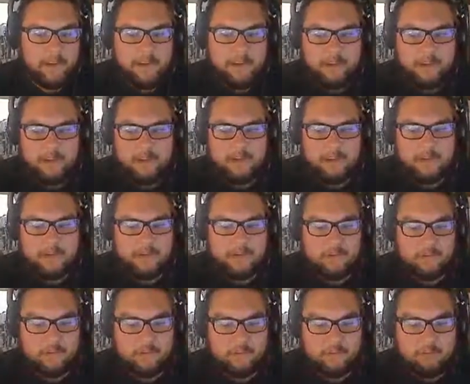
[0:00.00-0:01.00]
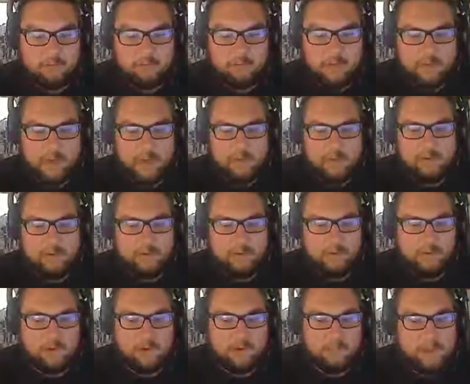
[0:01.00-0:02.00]
And you might know
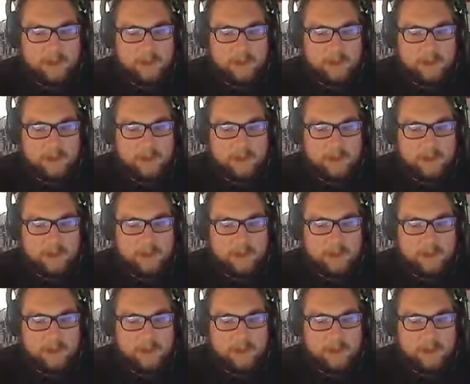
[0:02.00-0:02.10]
more about